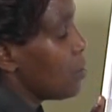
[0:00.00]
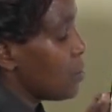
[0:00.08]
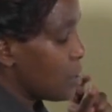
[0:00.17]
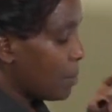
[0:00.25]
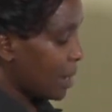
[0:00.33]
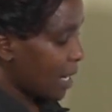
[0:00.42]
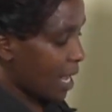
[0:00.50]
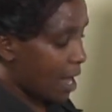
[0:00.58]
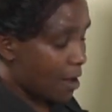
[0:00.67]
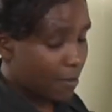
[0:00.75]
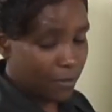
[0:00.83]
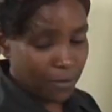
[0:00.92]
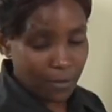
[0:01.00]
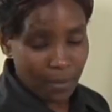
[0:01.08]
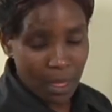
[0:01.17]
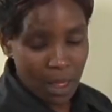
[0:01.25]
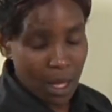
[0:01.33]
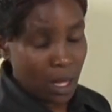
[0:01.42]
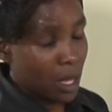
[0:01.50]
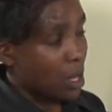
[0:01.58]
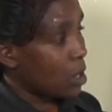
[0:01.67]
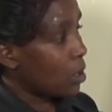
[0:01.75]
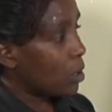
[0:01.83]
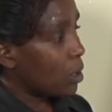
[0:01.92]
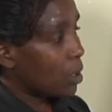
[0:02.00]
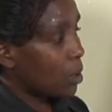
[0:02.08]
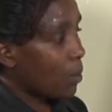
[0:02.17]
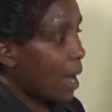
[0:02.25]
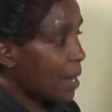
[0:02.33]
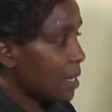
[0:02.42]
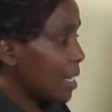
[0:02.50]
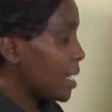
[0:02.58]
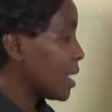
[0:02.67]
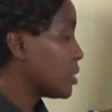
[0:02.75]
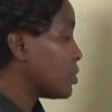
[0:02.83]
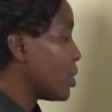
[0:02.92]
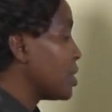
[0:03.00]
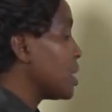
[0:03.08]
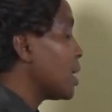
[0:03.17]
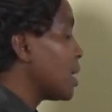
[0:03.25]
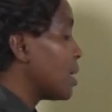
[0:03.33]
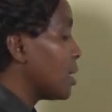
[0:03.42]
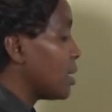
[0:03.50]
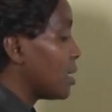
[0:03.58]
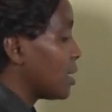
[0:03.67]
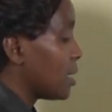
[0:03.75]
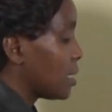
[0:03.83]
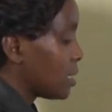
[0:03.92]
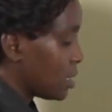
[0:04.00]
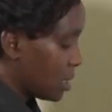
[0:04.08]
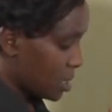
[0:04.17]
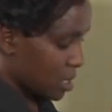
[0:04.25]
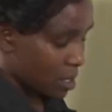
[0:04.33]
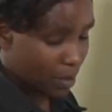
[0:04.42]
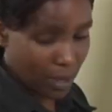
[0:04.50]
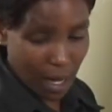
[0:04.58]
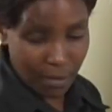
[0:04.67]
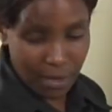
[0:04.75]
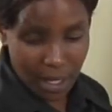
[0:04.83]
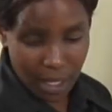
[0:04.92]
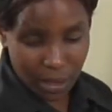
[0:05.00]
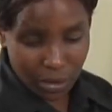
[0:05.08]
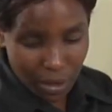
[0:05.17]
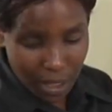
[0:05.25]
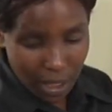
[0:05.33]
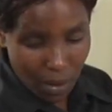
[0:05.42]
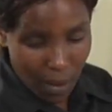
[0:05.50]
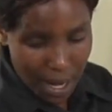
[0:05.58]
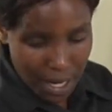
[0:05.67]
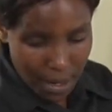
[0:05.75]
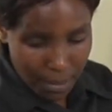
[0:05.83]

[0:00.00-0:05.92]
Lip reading: We normally have one electronic. We have the electronic one,